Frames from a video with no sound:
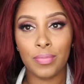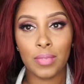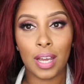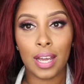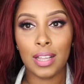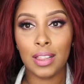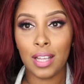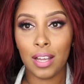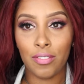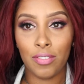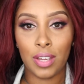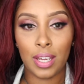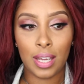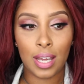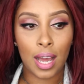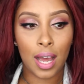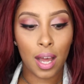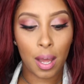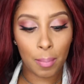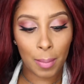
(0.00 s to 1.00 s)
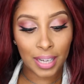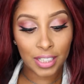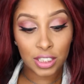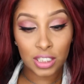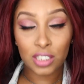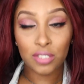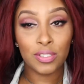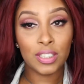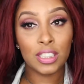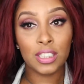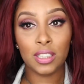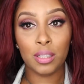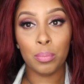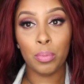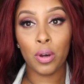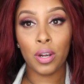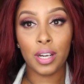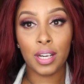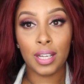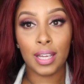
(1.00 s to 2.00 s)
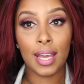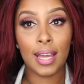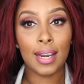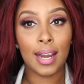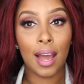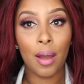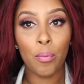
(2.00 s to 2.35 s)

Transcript: I love it. I just recently bought it again.